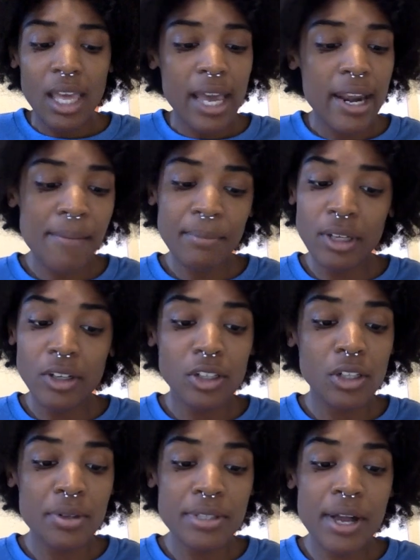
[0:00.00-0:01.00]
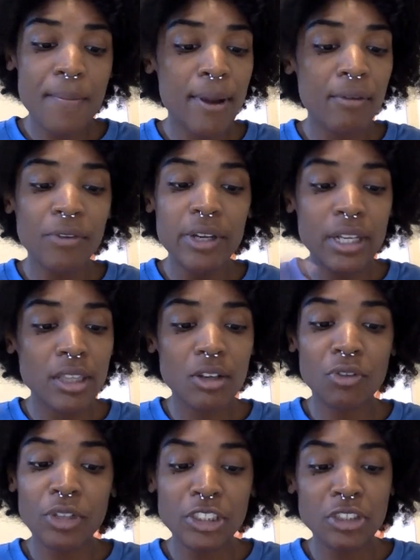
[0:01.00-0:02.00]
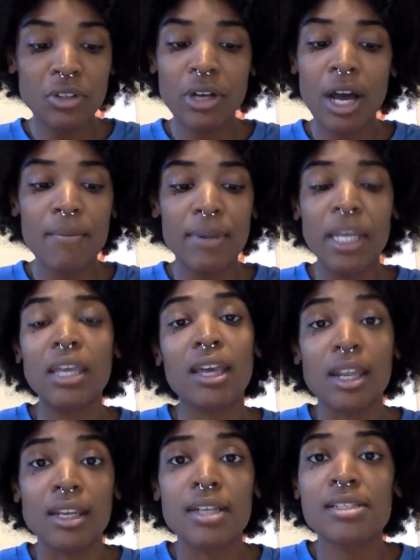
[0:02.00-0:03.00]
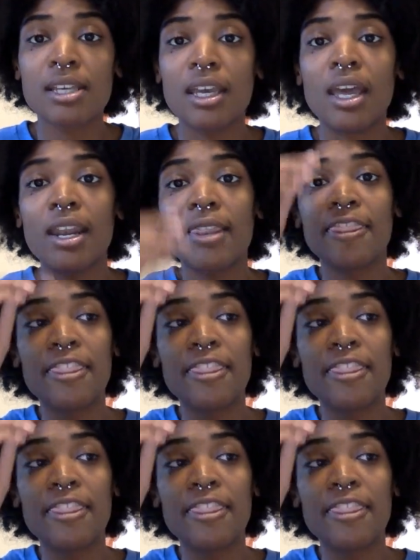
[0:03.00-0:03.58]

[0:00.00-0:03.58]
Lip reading: And I'm going to close out by reading the original comment again, because again,